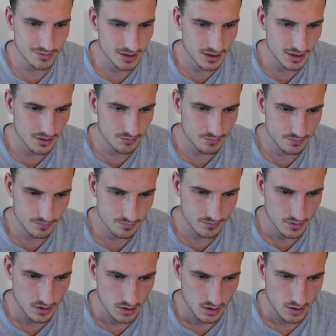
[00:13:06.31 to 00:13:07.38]
No.
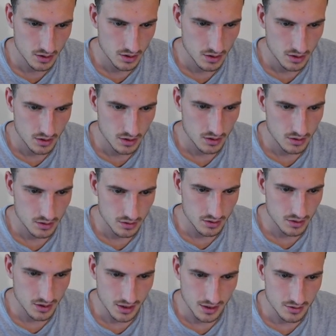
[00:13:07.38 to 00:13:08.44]

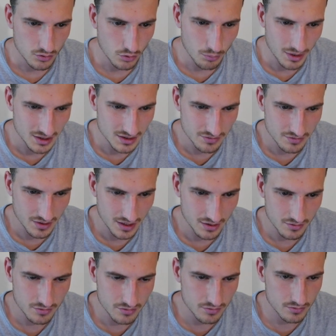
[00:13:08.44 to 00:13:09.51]
Yeah, not a massive fan
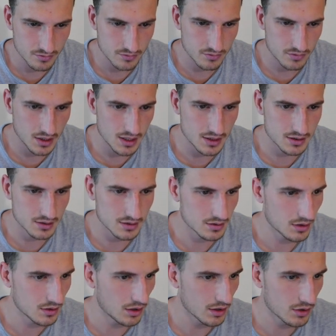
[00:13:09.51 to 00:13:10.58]
of this.
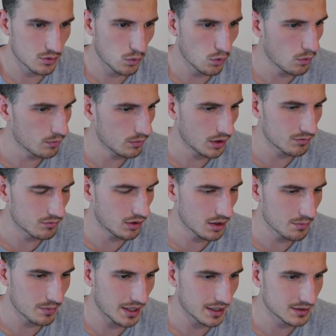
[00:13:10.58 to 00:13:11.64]
So like
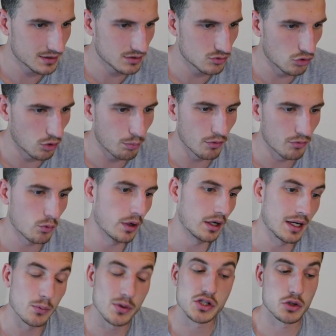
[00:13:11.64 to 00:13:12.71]
running backs drop off
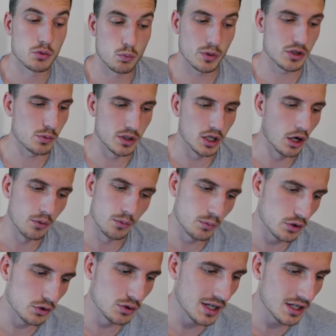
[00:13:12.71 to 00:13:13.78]
quickly, which we know.
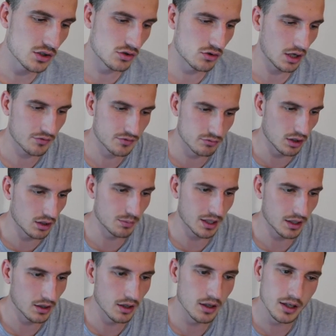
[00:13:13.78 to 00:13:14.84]
You need to draft a running
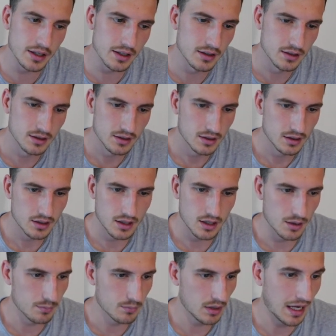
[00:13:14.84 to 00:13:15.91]
back early.
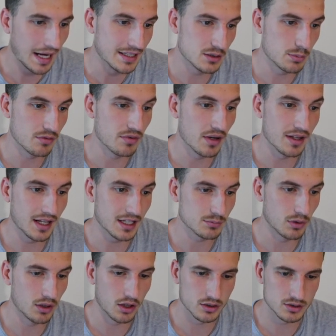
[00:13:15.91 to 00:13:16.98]
And to be fair, that's
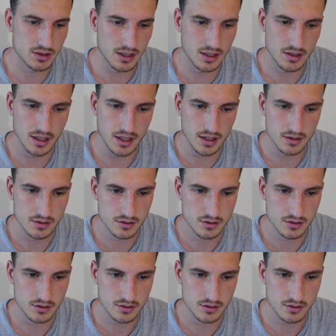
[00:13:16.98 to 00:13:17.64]
my last tier there.